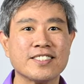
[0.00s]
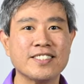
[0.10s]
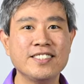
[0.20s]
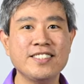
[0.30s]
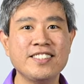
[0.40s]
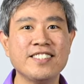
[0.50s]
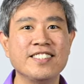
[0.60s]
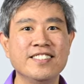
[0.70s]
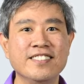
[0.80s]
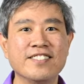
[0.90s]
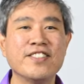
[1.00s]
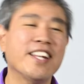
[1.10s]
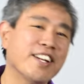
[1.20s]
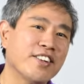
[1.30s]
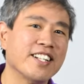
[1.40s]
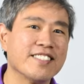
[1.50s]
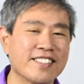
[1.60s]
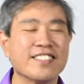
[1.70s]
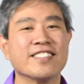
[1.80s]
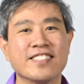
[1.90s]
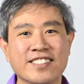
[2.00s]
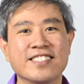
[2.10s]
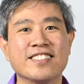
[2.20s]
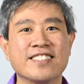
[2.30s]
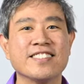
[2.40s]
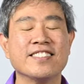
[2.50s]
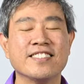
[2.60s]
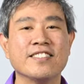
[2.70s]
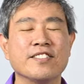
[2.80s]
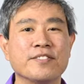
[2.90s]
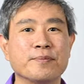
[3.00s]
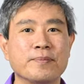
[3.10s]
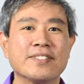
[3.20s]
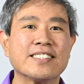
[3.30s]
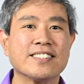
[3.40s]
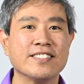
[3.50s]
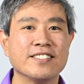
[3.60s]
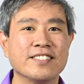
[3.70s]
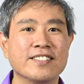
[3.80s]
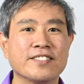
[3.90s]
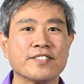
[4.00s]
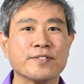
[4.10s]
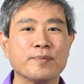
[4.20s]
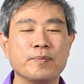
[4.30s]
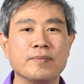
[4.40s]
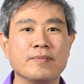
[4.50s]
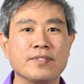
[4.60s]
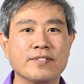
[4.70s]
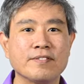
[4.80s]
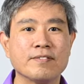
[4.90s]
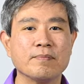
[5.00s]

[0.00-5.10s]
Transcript: Yeah. we digress. Let it go. Okay, I'm gonna stop singing.